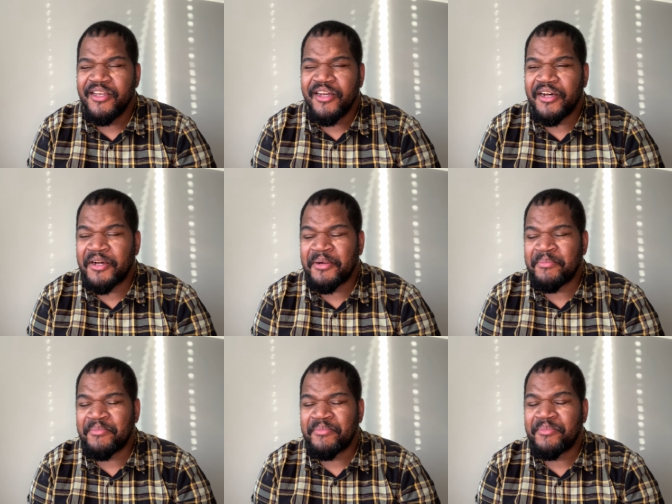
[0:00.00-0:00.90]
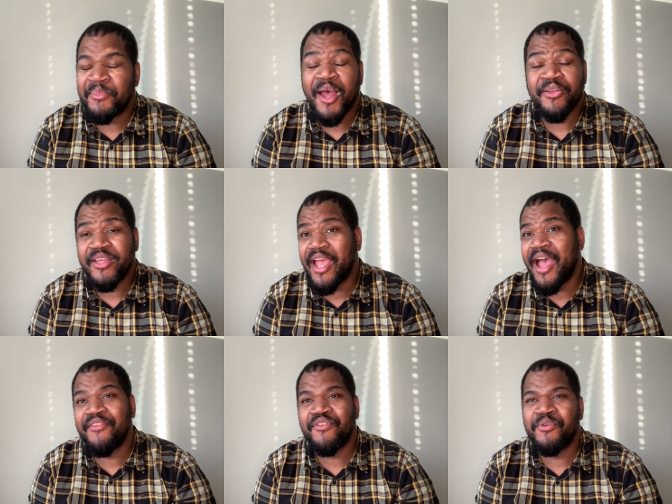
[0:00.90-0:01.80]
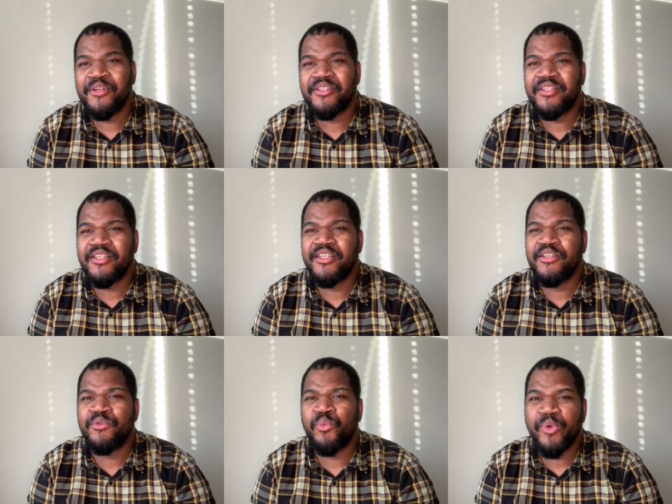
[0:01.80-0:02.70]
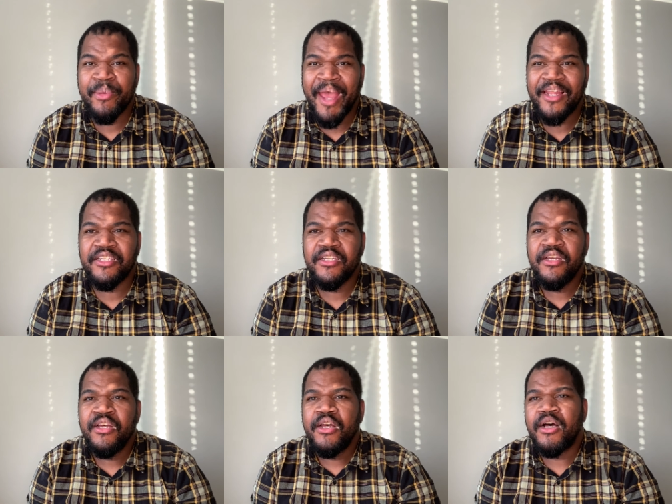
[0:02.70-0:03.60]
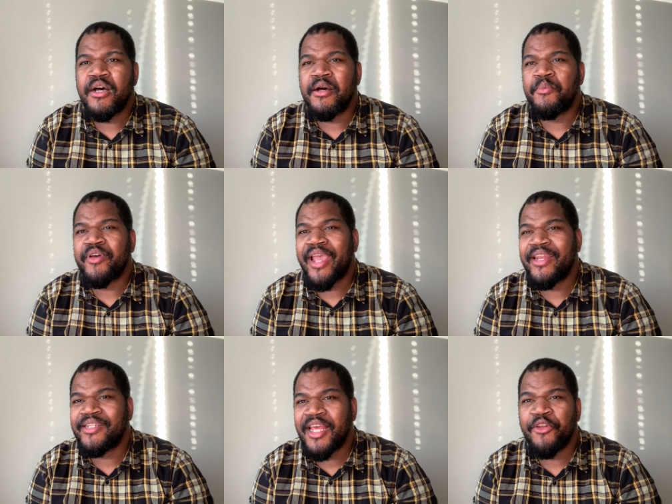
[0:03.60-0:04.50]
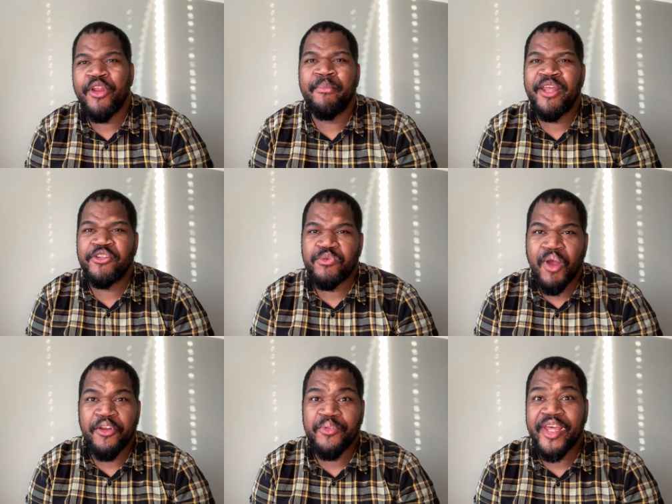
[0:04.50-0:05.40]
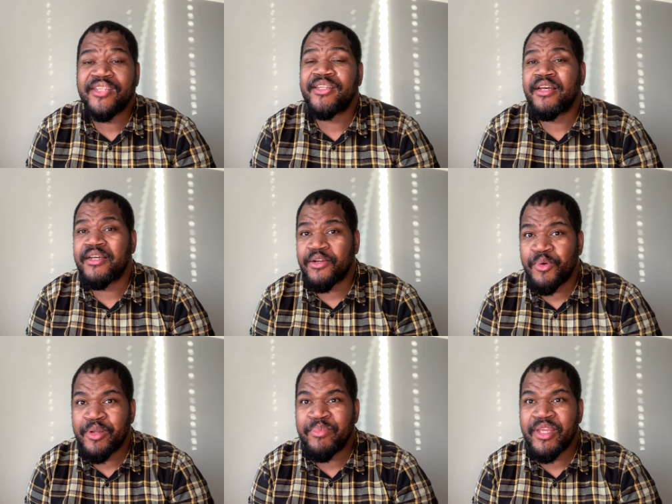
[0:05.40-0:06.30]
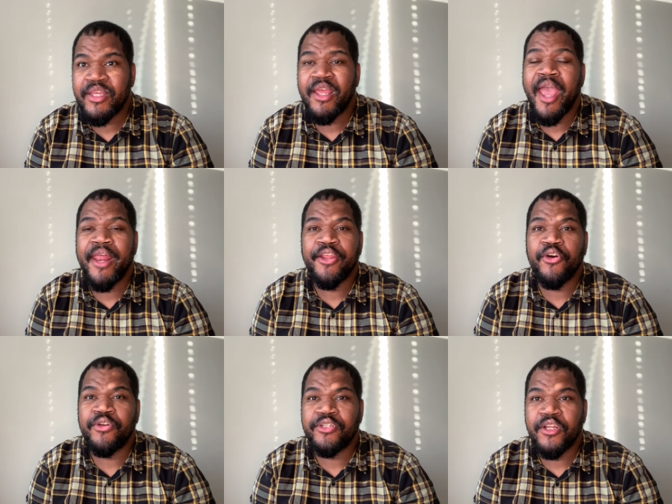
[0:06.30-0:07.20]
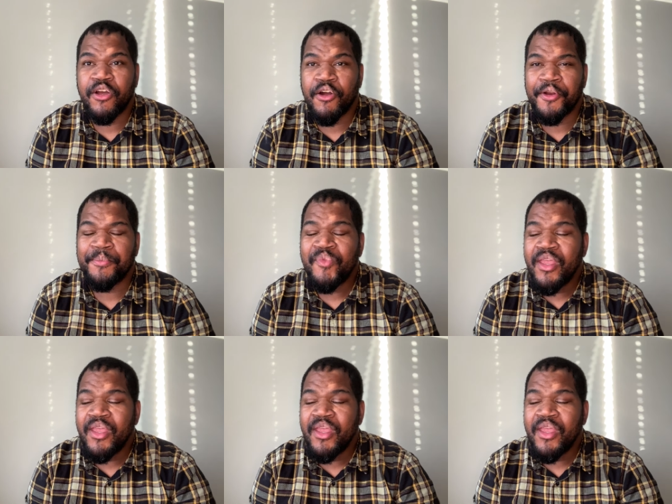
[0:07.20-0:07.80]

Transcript: Now you got, of course, the rematch with Katie Taylor and Amanda Serrano that's going to be added on to the card.